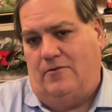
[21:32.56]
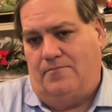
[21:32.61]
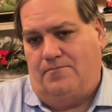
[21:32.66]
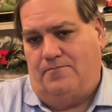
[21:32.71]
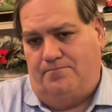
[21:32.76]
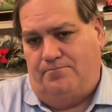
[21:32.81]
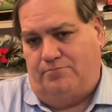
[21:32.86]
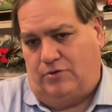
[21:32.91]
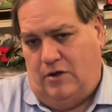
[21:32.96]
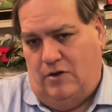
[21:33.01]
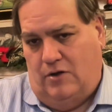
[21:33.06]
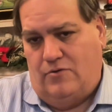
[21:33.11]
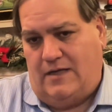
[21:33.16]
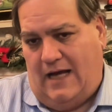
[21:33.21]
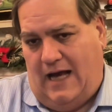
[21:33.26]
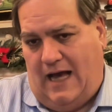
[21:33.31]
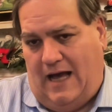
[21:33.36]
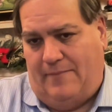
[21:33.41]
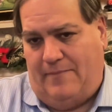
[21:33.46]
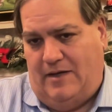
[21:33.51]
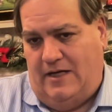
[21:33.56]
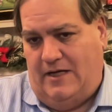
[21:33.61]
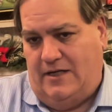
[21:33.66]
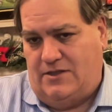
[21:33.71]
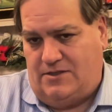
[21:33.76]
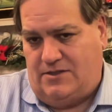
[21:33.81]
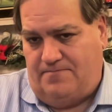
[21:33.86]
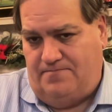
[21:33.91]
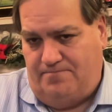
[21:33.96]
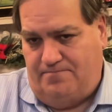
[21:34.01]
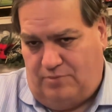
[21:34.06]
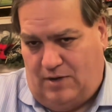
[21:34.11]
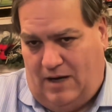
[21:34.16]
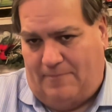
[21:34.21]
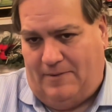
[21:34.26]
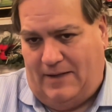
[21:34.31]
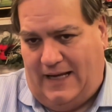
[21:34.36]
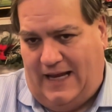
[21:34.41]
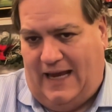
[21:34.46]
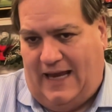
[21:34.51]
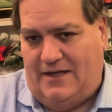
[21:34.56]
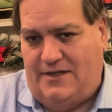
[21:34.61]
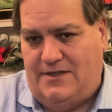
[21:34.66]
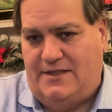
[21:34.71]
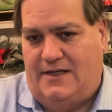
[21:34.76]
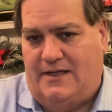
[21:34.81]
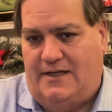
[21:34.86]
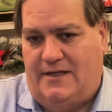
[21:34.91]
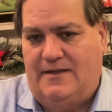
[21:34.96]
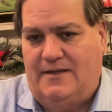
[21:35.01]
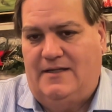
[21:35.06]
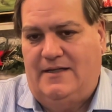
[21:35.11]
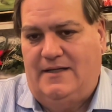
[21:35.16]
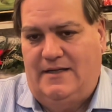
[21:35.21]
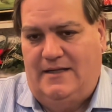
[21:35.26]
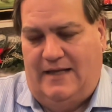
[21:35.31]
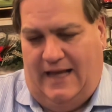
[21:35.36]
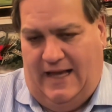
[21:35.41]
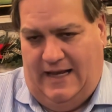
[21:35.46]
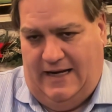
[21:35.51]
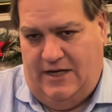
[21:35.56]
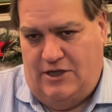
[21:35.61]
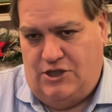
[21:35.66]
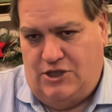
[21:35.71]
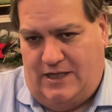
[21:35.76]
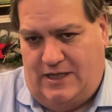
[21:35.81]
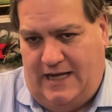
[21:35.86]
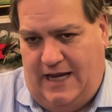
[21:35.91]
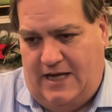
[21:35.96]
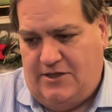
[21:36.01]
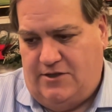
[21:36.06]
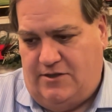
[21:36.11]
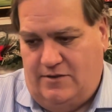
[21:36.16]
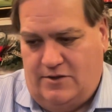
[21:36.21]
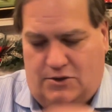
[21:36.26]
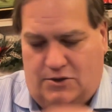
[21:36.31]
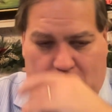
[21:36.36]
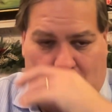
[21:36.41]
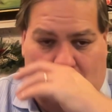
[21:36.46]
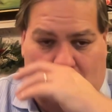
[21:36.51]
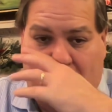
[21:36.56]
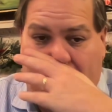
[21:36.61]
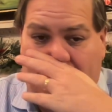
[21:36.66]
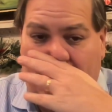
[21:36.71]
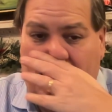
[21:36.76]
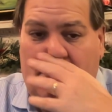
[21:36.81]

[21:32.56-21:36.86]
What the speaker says: pro-communist propaganda and education in the schools.